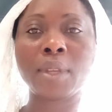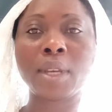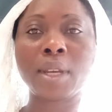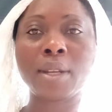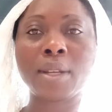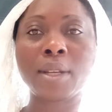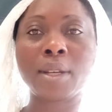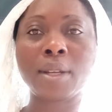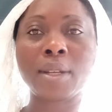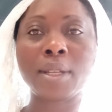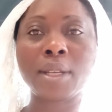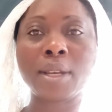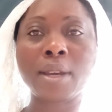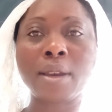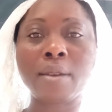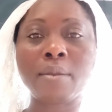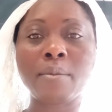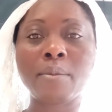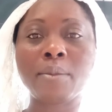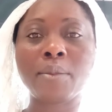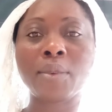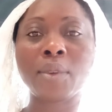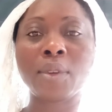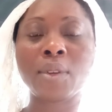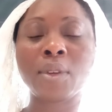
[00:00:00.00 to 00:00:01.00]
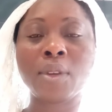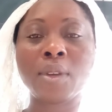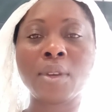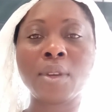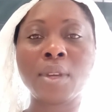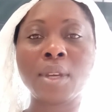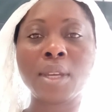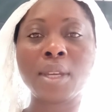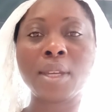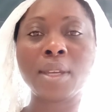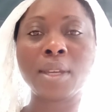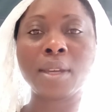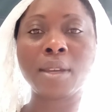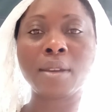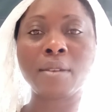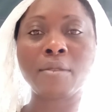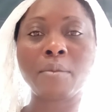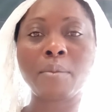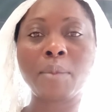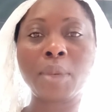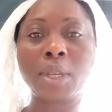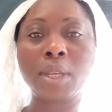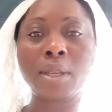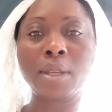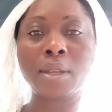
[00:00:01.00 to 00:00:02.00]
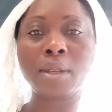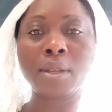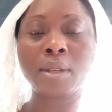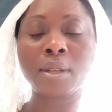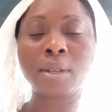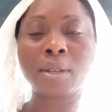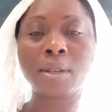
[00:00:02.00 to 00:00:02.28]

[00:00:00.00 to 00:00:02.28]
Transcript: At that time, He gave me